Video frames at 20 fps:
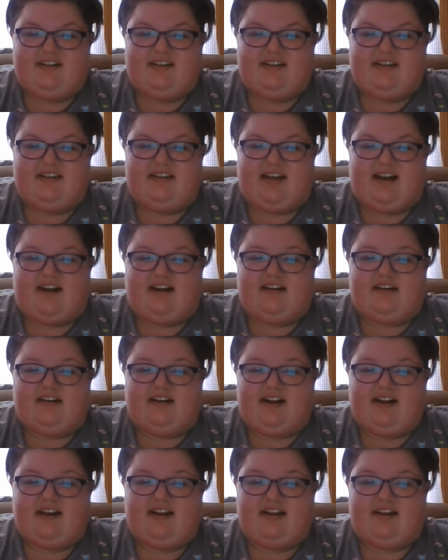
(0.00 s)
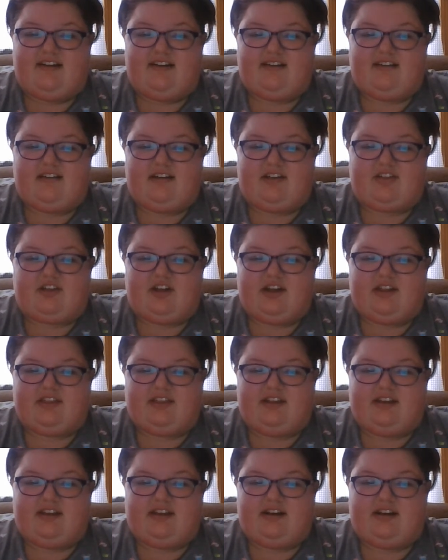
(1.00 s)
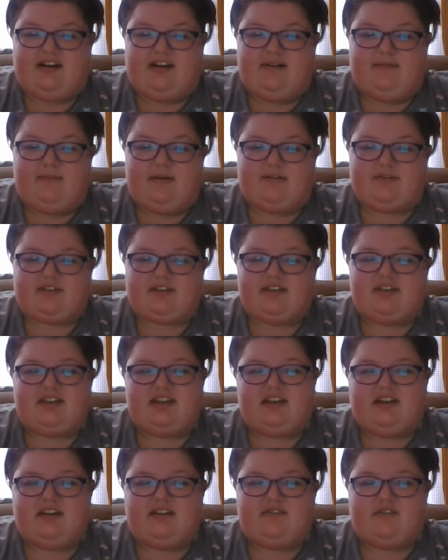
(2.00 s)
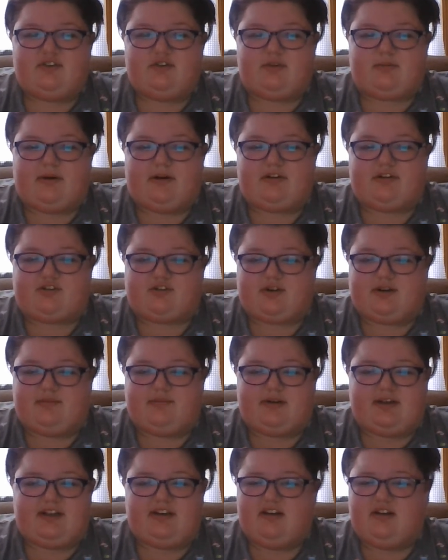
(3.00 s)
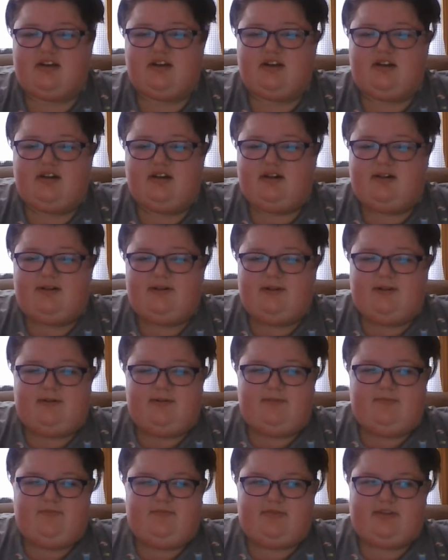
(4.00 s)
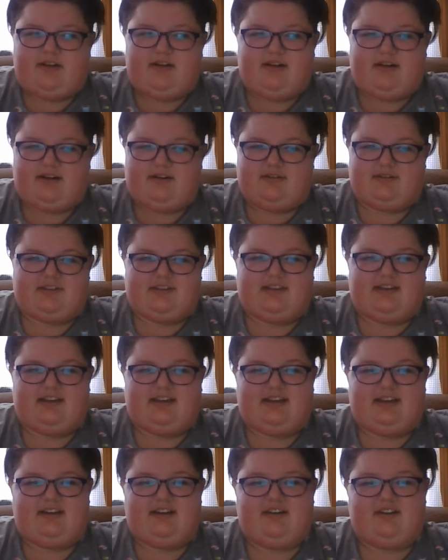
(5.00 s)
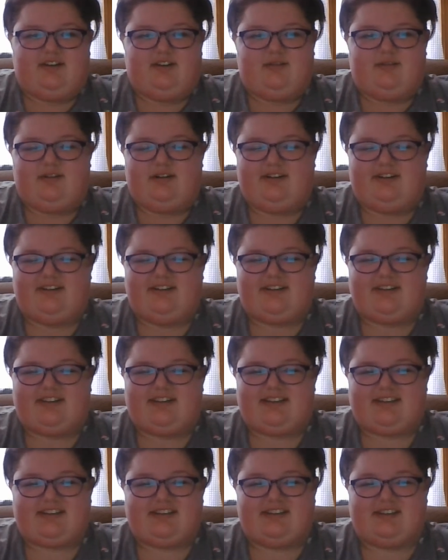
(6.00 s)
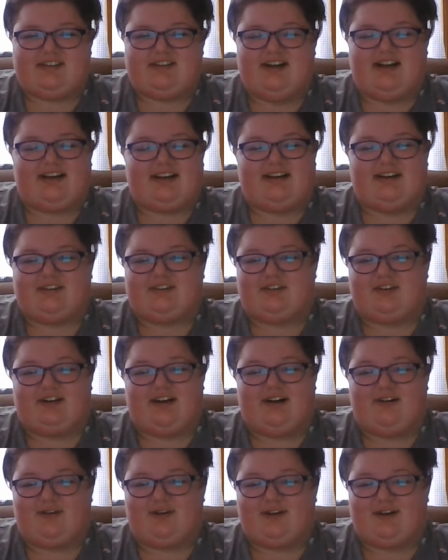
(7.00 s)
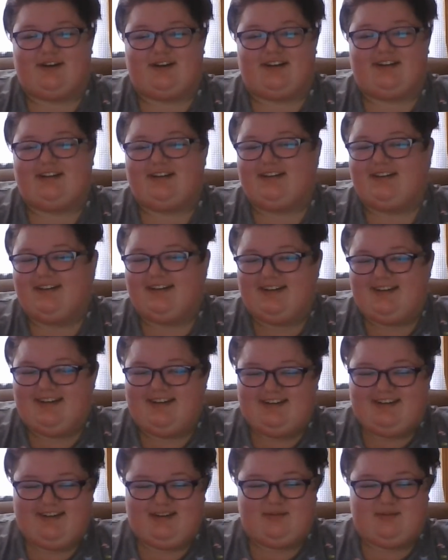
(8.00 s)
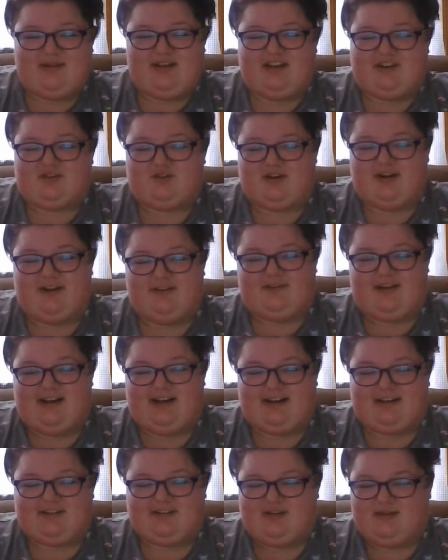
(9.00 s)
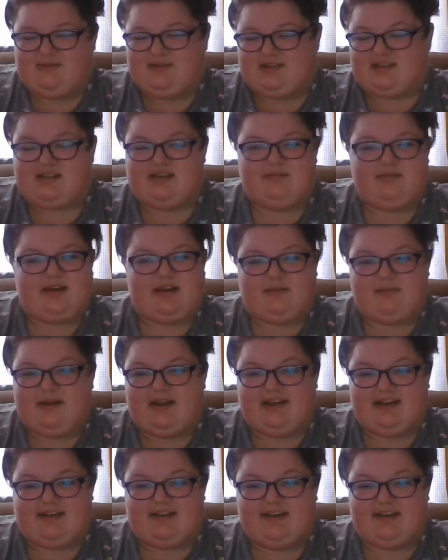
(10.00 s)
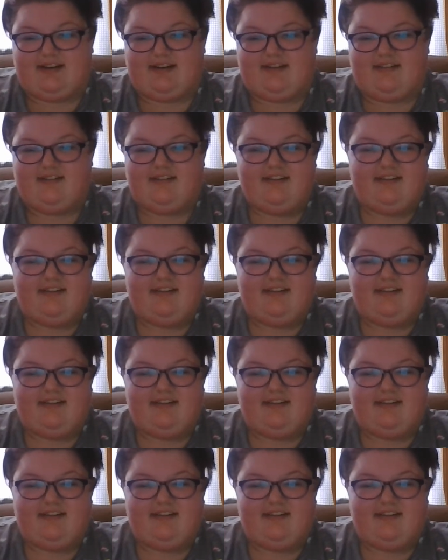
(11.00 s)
yeah, I thought that I was thinking of doing poetry, but I was like, that's just not going to turn out good. It'd be a train wreck, so I'm just going to make a painting.